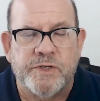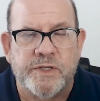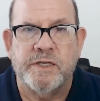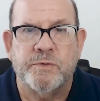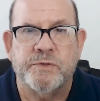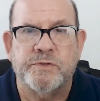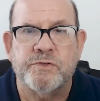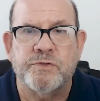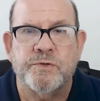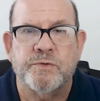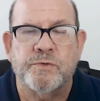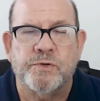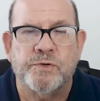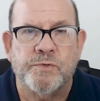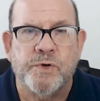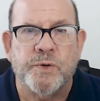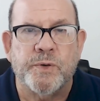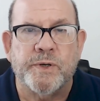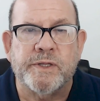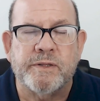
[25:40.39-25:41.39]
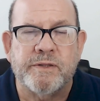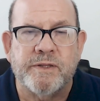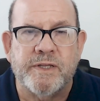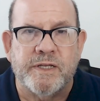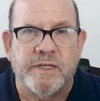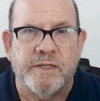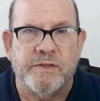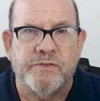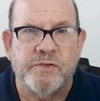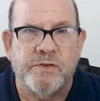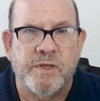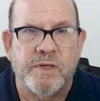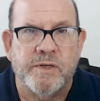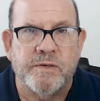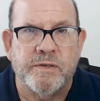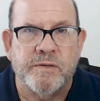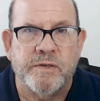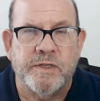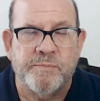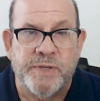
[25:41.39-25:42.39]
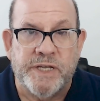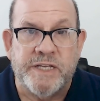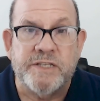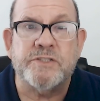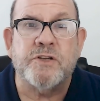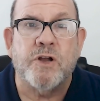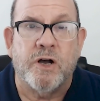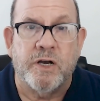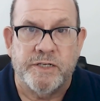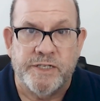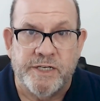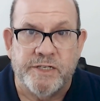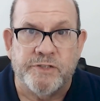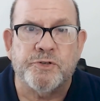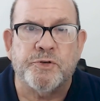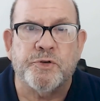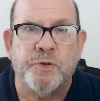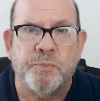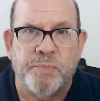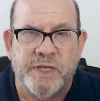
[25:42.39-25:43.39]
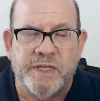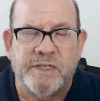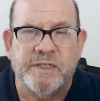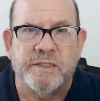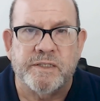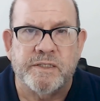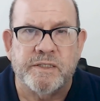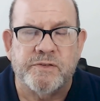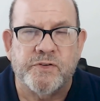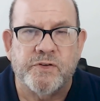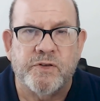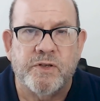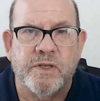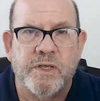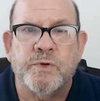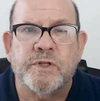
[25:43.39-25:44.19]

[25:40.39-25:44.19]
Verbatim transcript: They will do heroic things based on interdependence.